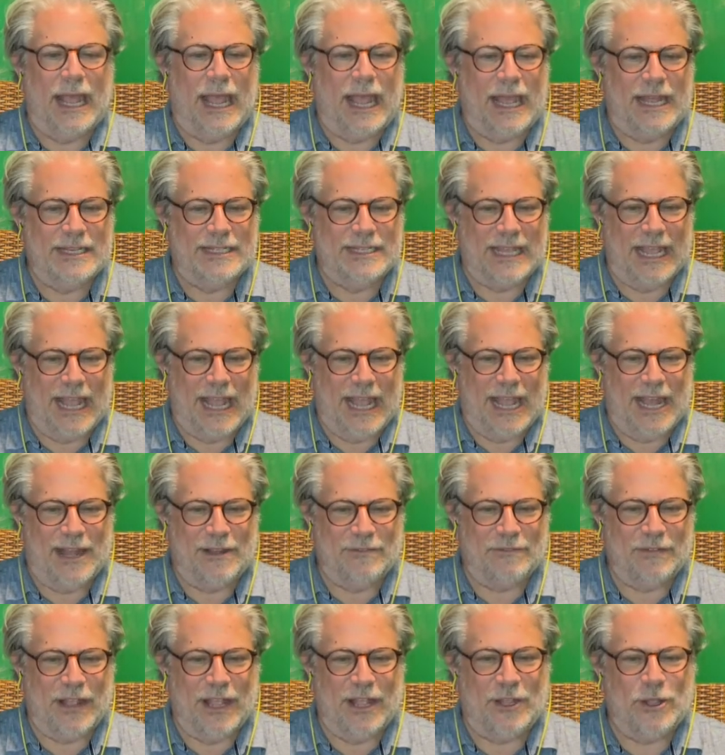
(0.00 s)
And to
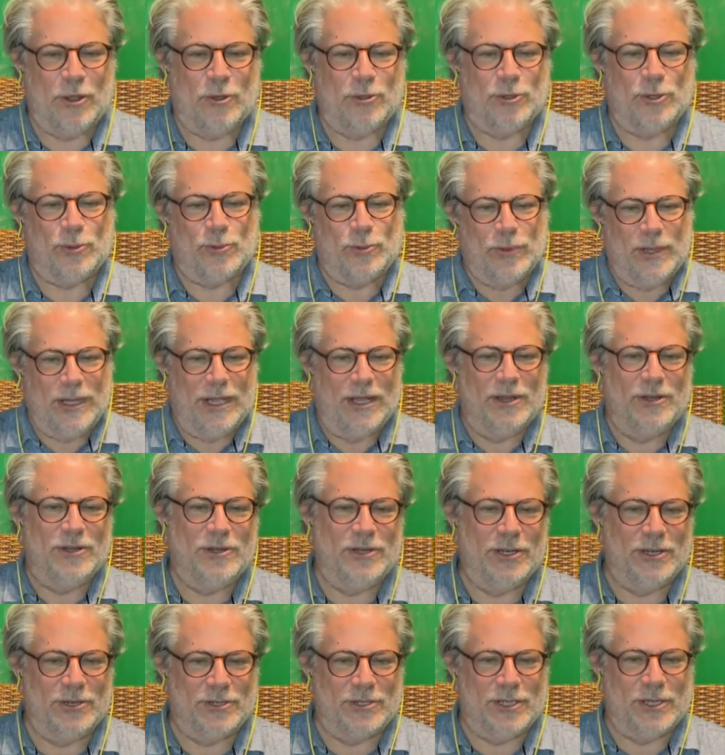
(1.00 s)
have it go
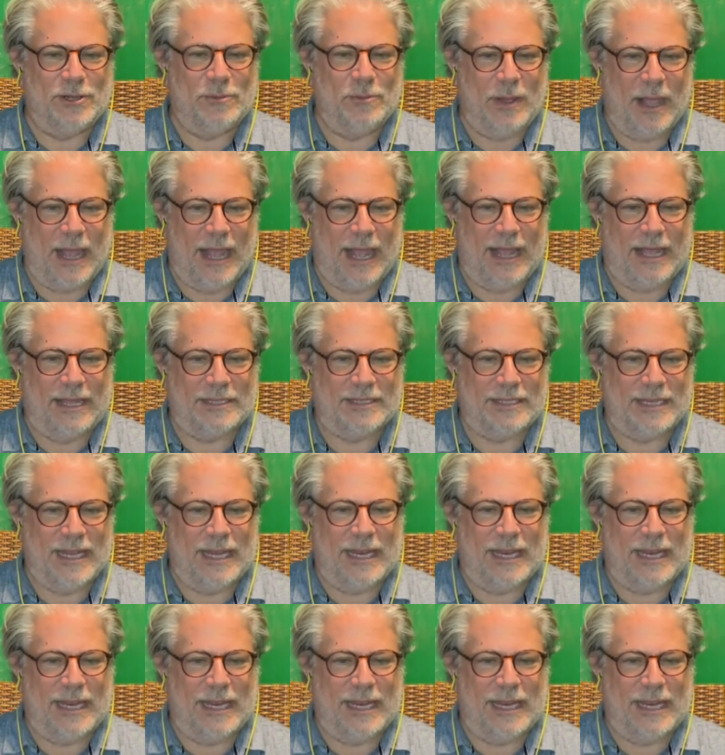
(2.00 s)
300 years in the past